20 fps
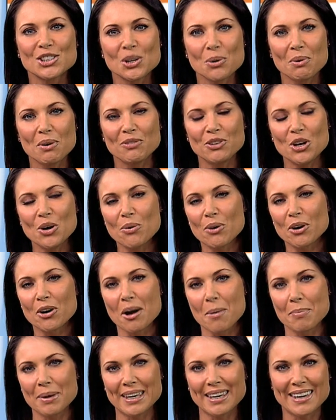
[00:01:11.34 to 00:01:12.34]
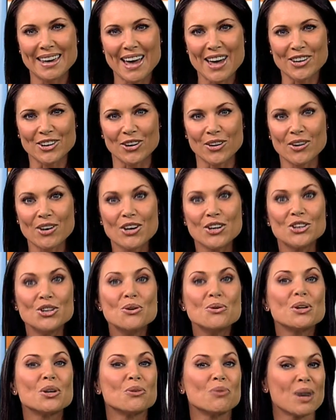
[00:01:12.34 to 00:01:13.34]
So if you are a beginner,
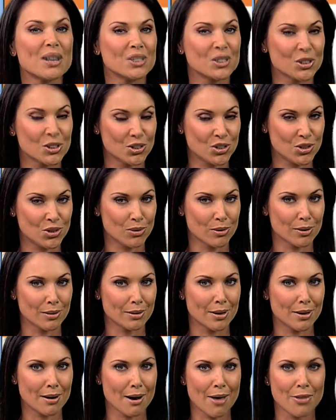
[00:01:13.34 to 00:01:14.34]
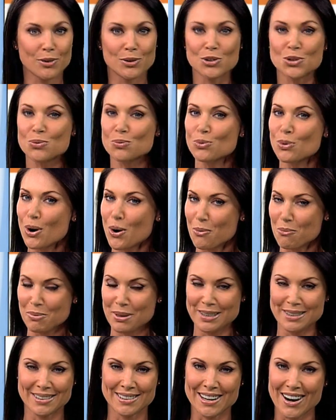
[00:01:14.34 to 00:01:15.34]
you can rest assured that others won't
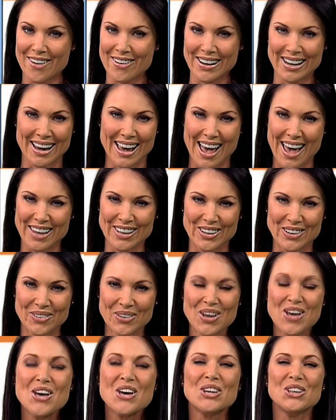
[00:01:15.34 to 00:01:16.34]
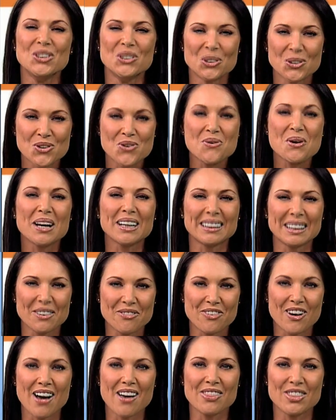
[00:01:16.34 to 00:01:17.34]
be staring at you. You'll quickly
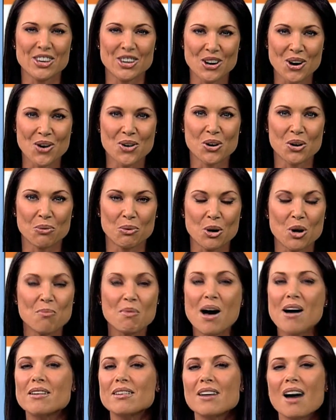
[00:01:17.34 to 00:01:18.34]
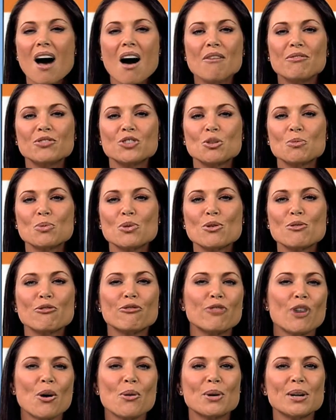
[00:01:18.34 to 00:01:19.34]
find the yoga room a comfortable,
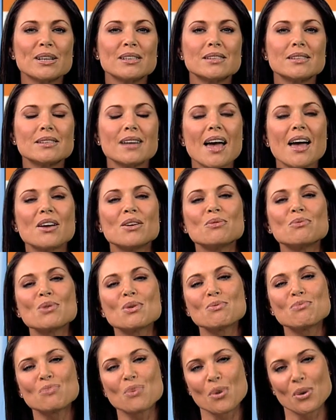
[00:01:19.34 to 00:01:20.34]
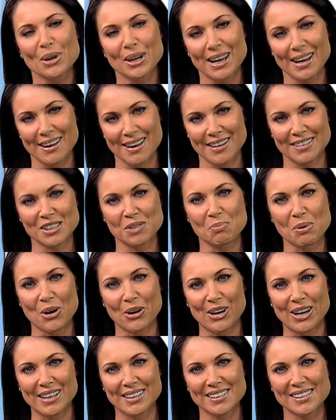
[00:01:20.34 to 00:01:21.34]
focused, and rewarding
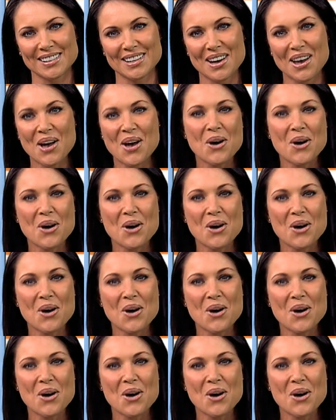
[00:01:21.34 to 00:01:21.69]
experience.